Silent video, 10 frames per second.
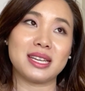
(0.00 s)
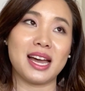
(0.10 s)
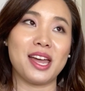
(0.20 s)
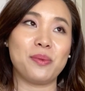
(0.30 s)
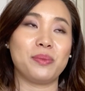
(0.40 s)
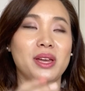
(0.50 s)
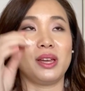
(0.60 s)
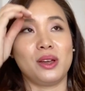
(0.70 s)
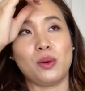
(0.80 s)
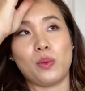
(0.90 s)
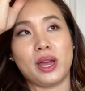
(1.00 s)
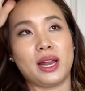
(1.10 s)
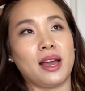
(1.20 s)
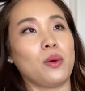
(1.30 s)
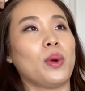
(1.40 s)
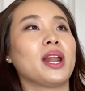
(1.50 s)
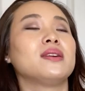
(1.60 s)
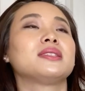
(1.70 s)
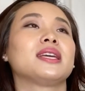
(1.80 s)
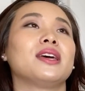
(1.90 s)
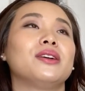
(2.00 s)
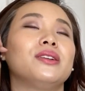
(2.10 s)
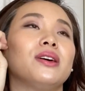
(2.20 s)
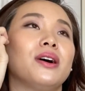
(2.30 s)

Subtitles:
time when I went out to get